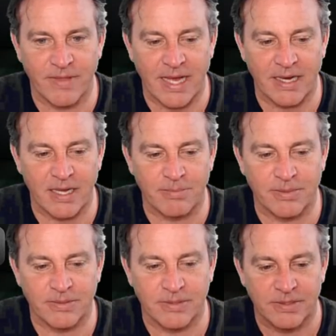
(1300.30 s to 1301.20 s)
that up.
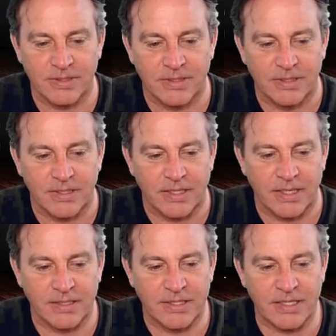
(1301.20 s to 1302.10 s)

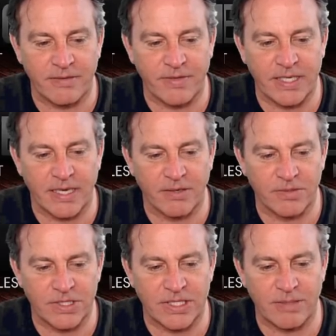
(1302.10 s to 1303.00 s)
And TV, I don't
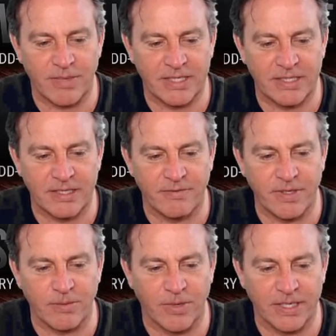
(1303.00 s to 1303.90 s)
see my TV
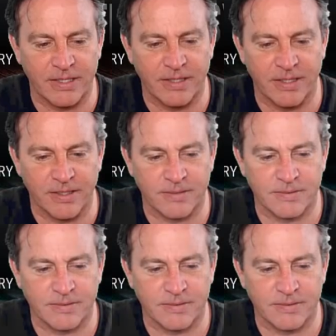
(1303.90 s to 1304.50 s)
one in here.